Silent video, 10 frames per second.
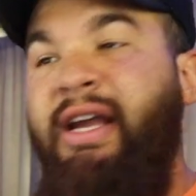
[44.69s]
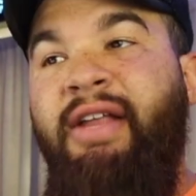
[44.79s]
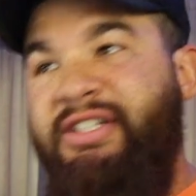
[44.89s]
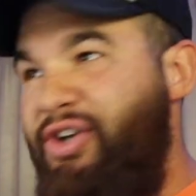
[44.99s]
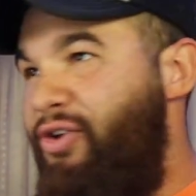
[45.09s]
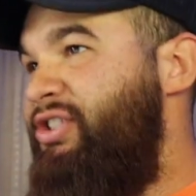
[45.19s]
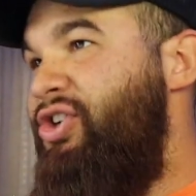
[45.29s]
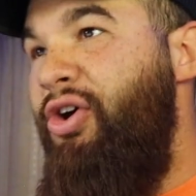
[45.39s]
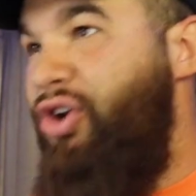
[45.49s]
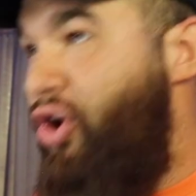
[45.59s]
The song is
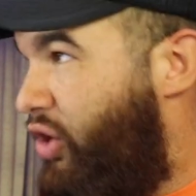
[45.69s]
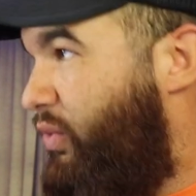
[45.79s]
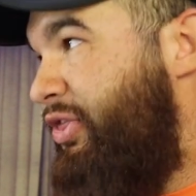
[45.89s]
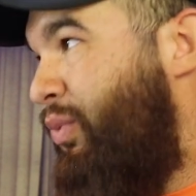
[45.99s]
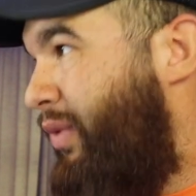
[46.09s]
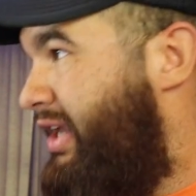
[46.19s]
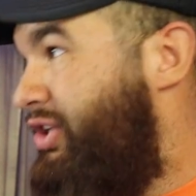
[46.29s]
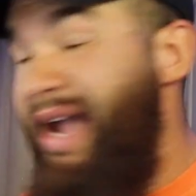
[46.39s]
called Gone with the Wind.